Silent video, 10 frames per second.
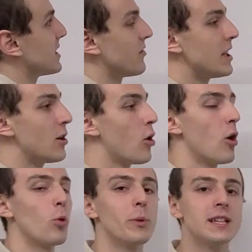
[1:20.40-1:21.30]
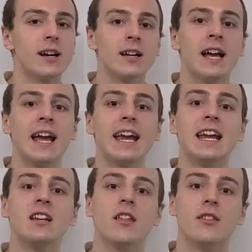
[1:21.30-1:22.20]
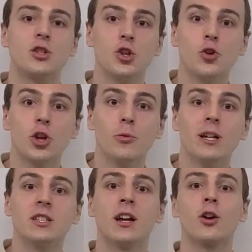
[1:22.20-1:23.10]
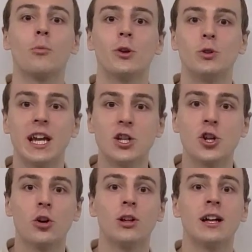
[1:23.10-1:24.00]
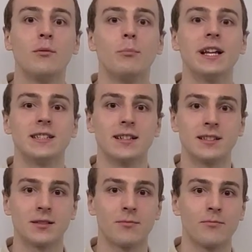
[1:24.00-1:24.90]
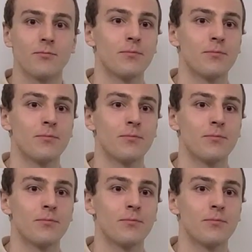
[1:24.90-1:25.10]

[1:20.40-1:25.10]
in this video will be done in the two-qubit computational basis.